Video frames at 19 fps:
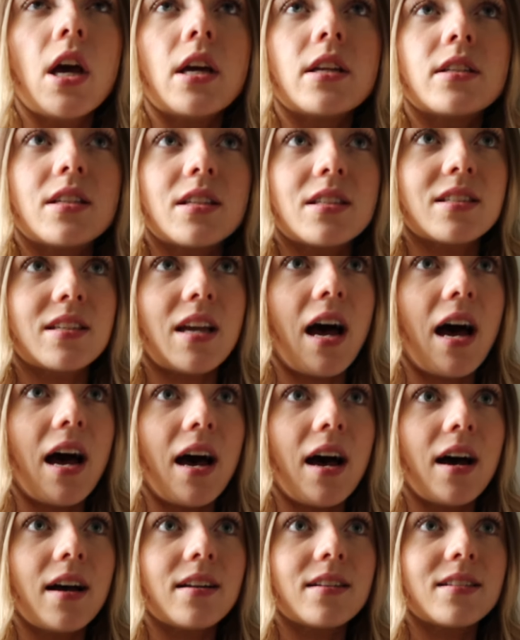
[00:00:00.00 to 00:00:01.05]
to
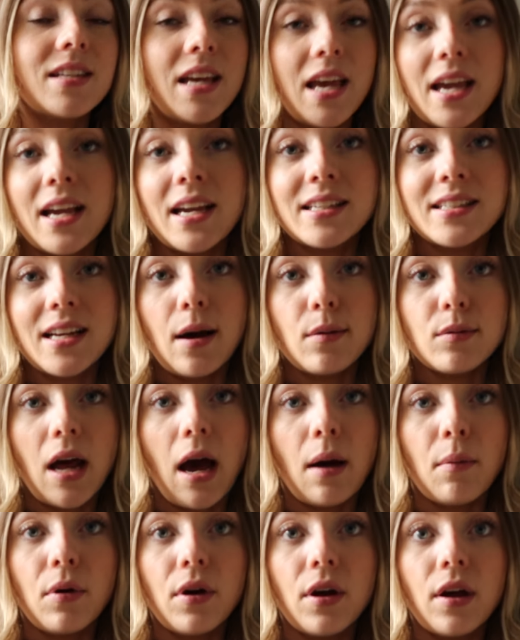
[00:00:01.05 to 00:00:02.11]
start taking down
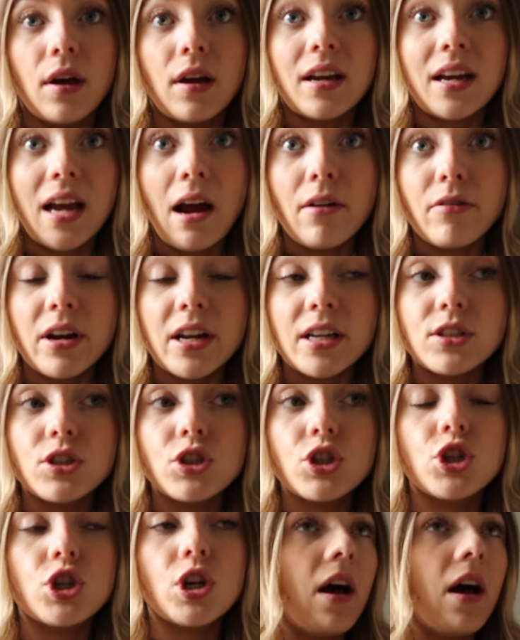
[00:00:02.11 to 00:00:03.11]
our garage.